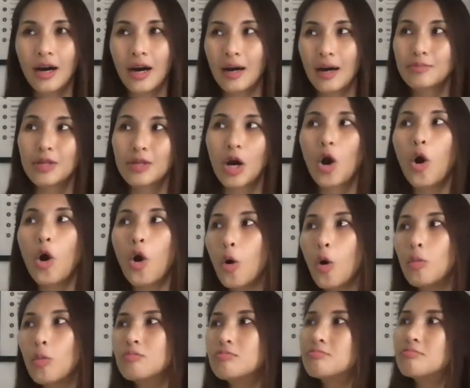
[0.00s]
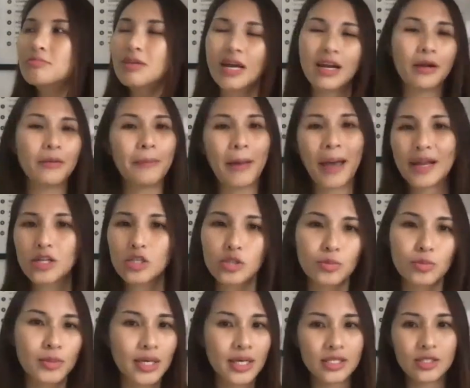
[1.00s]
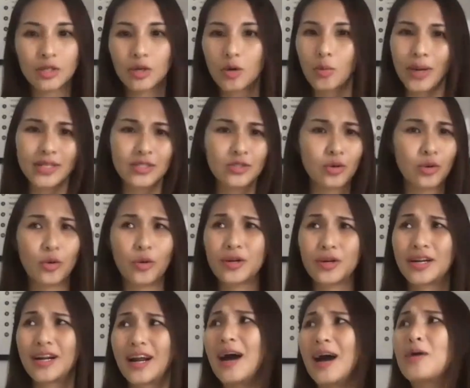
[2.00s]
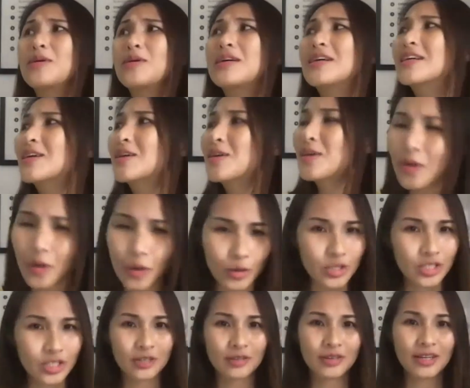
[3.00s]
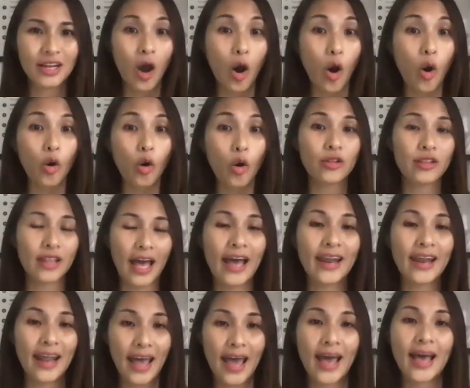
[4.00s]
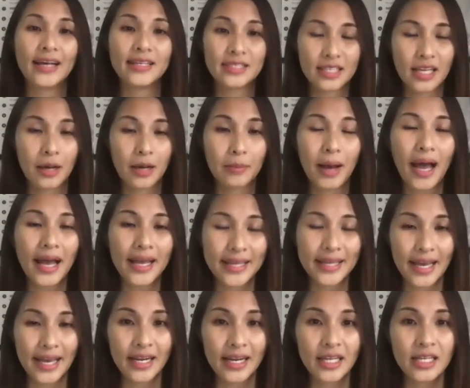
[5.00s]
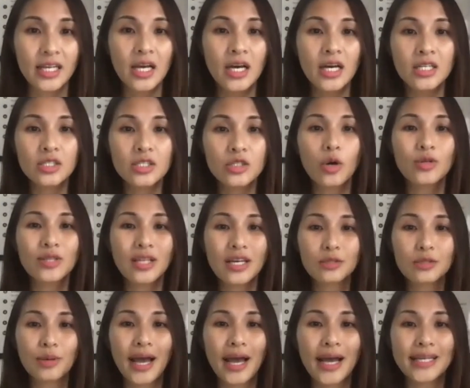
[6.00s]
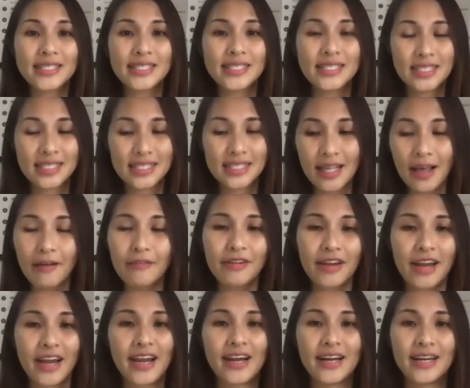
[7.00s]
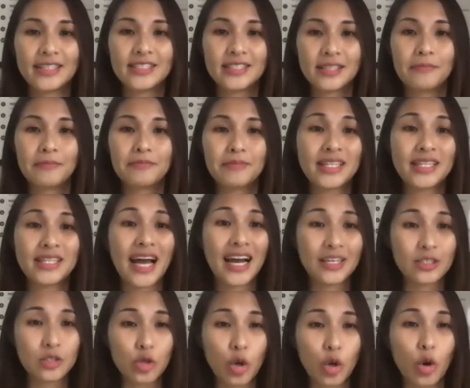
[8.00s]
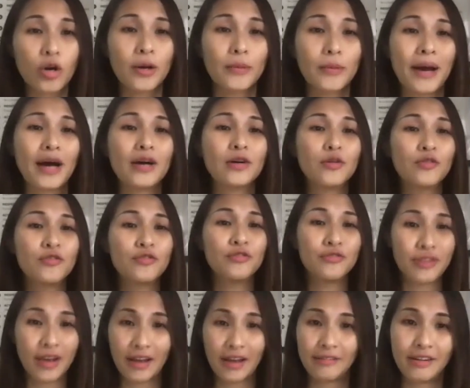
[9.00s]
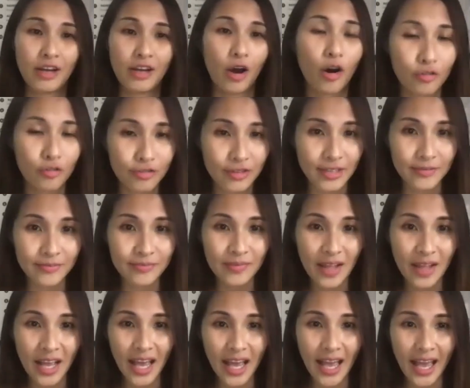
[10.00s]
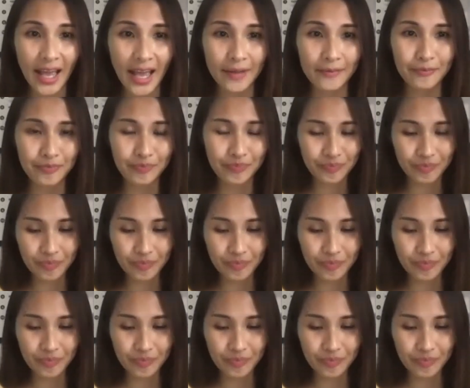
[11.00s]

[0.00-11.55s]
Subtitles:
the home kind of management, when to order our grocery, all that adds up. I get it. So that's why self-care is something that I talk about very often. And